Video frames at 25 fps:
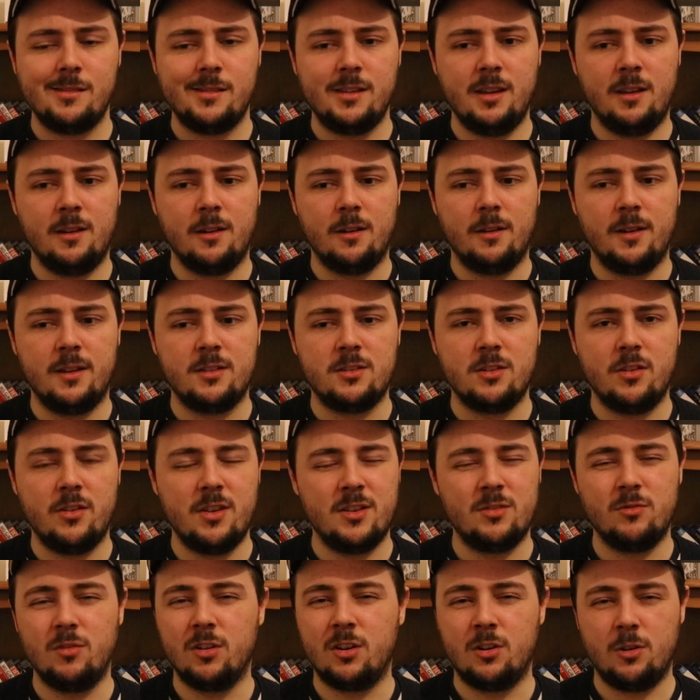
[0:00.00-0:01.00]
you know,
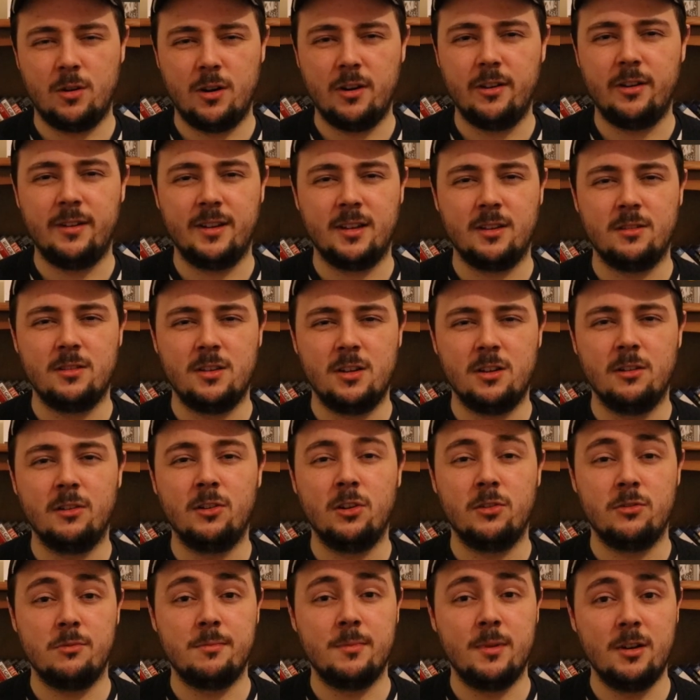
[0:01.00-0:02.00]
it's requiring, you know, a
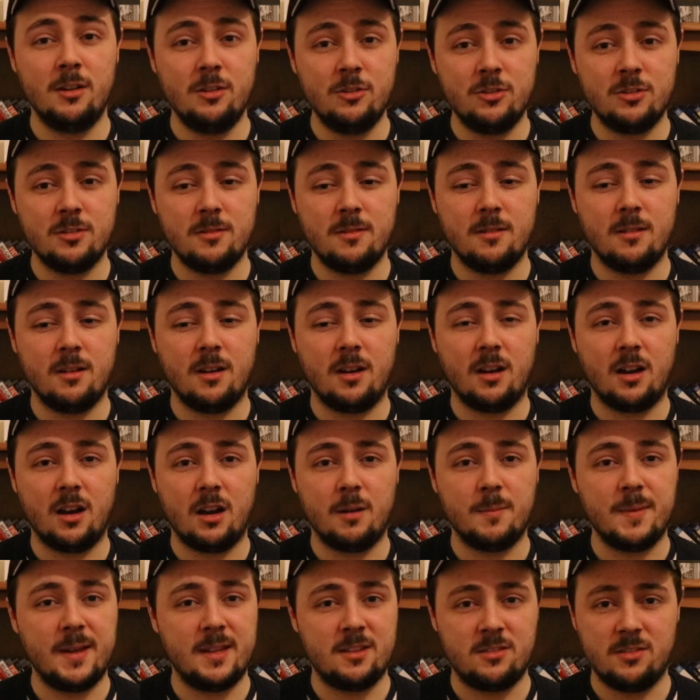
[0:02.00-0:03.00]
lot of emotion,
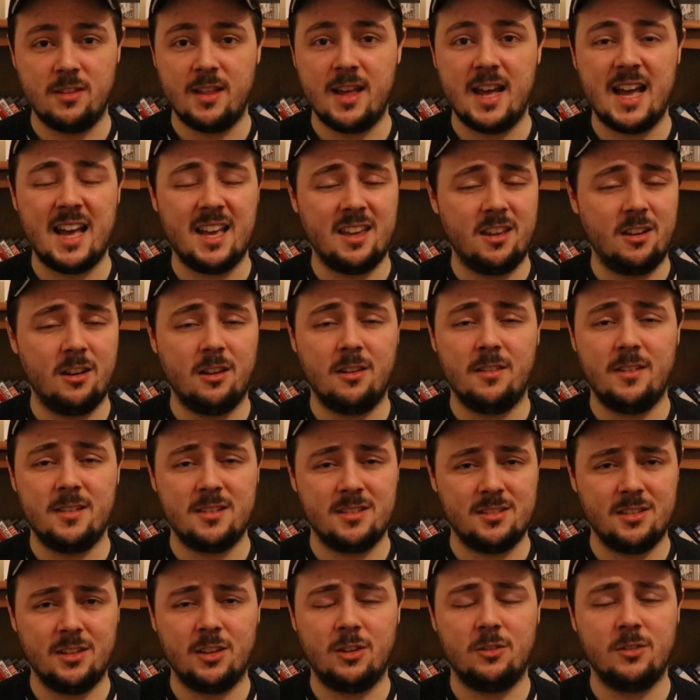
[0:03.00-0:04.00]
it's there, you know,
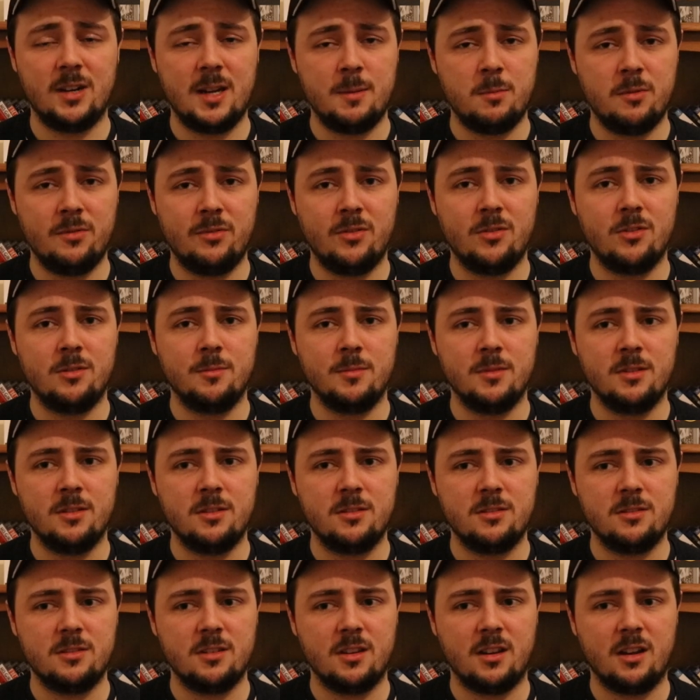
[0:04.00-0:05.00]
this is a great
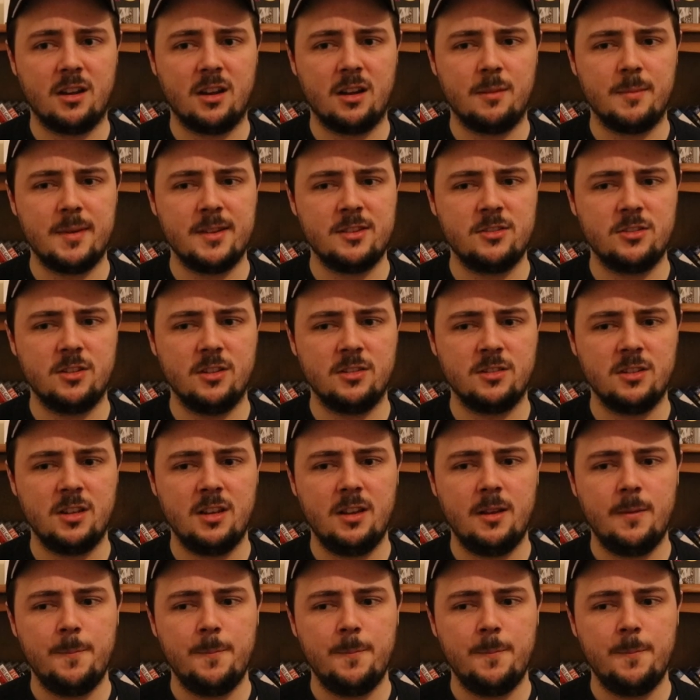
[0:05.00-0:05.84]
performance, it's just,